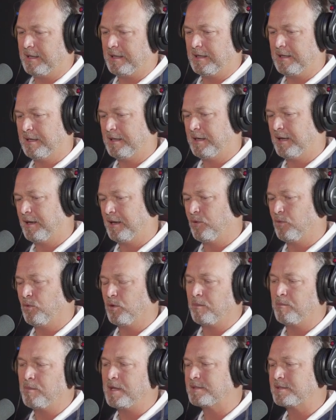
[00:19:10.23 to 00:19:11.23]
and I don't
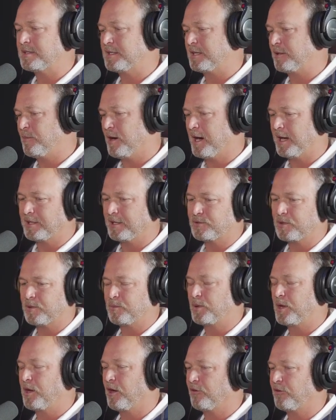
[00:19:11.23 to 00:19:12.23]
want to miss anybody, so
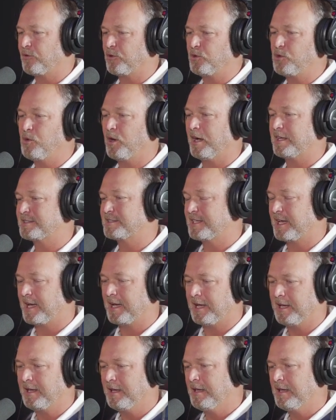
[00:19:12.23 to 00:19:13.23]
I'm careful who I
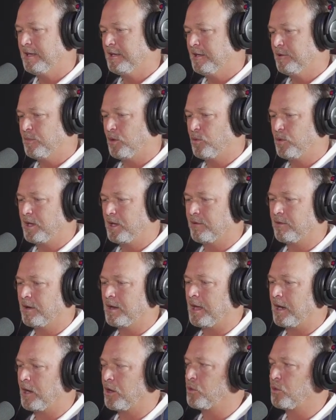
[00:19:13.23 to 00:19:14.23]
say, but we have a
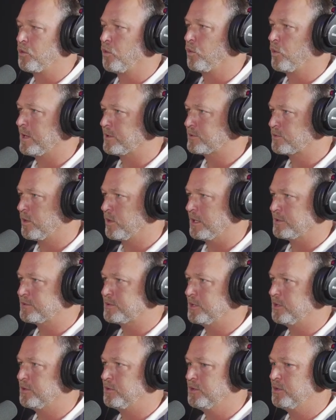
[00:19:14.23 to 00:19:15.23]
lot of local
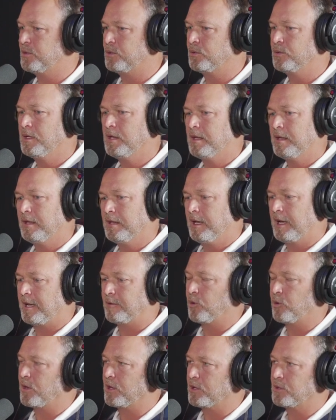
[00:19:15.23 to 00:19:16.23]
restaurants that do, hey,
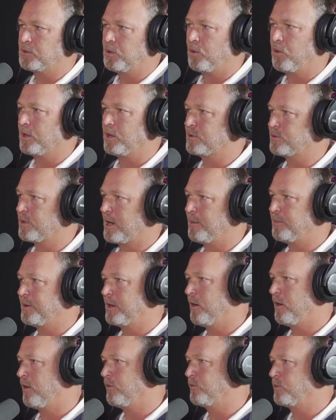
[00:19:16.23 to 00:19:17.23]
bring a toy and drop
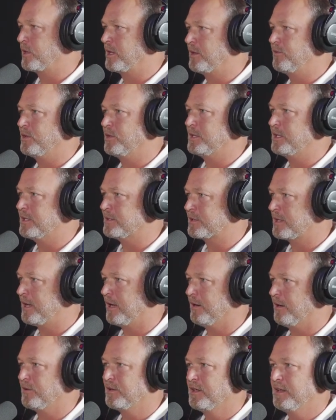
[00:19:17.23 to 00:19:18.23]
it off, we'll give you a
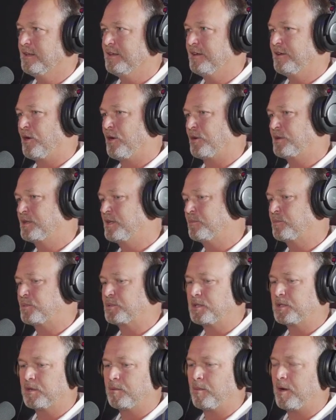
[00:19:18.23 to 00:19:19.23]
discount. Or
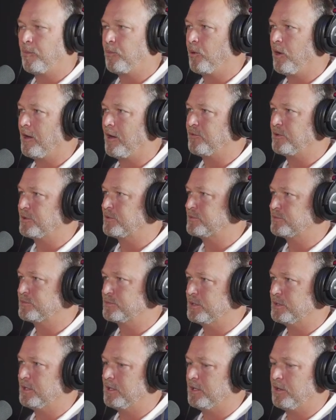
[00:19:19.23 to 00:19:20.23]
10% of my profits
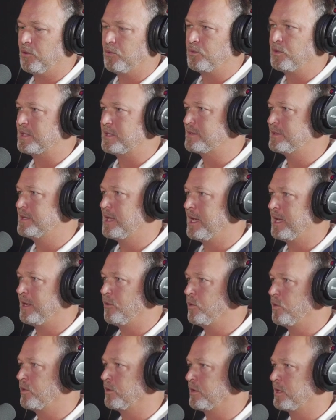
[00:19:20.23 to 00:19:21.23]
on this day,
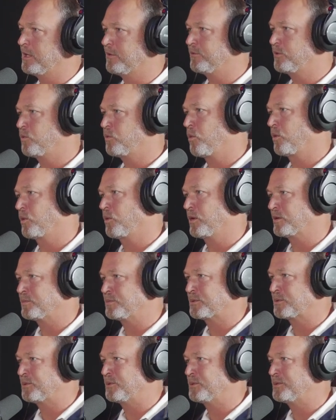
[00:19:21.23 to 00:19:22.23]
we're going to give toward
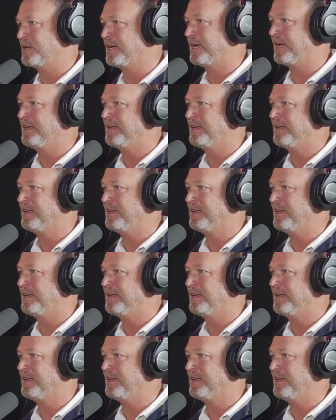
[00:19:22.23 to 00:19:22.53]
Christmas Crusade.